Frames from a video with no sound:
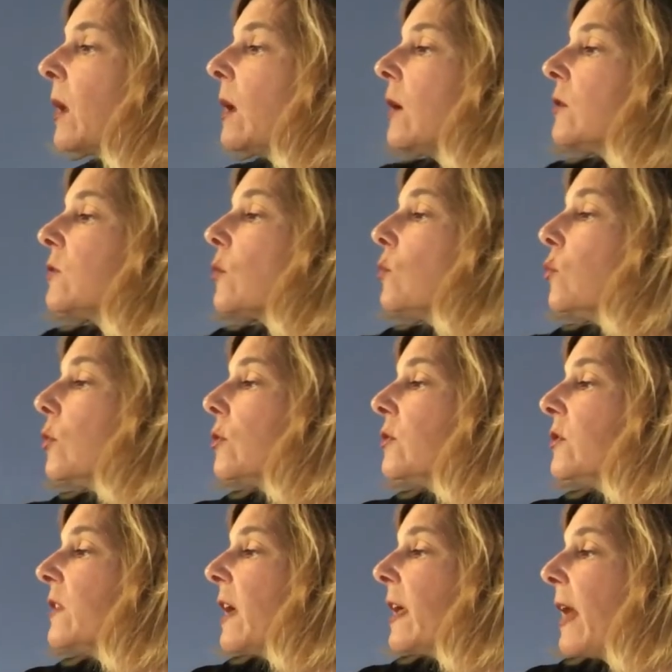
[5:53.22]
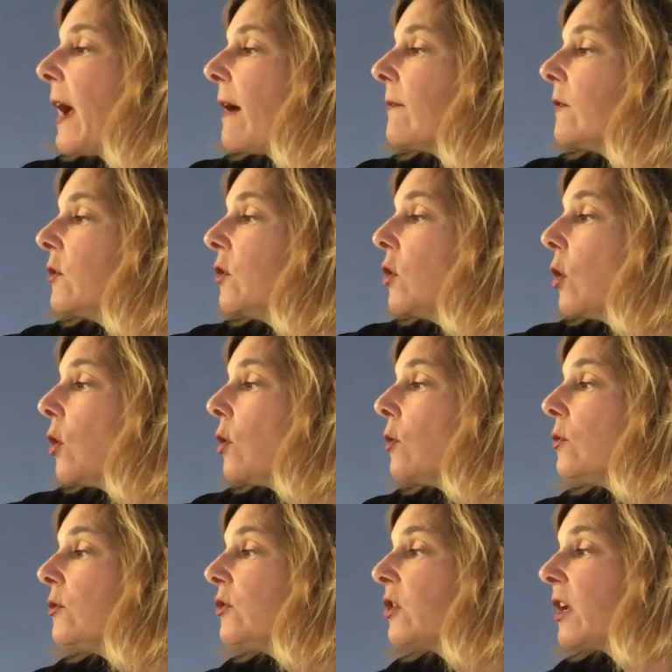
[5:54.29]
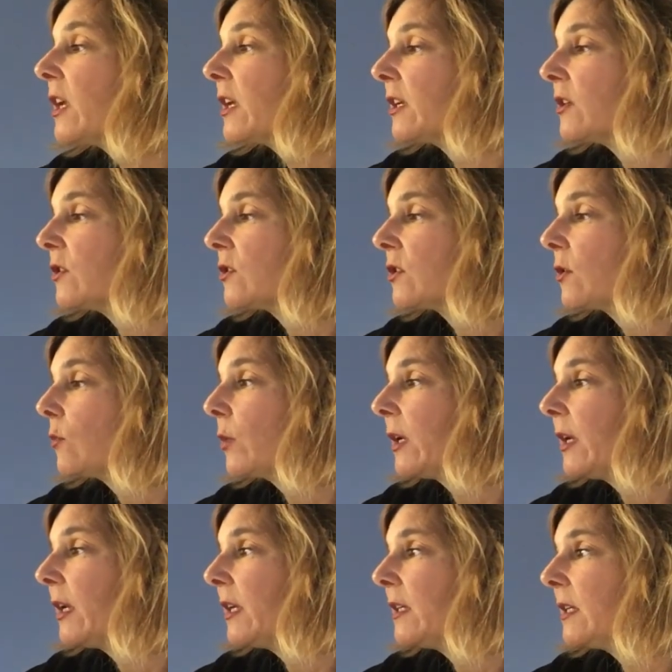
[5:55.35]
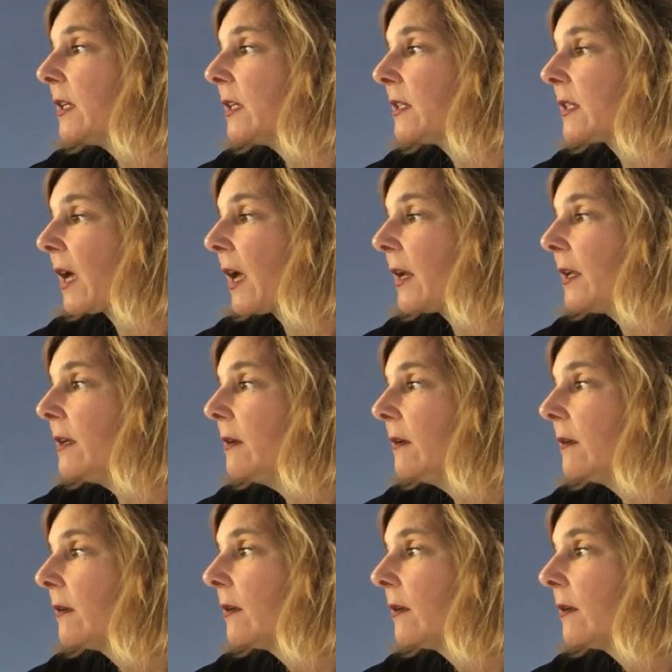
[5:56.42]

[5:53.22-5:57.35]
So words that have no change when an ending is added,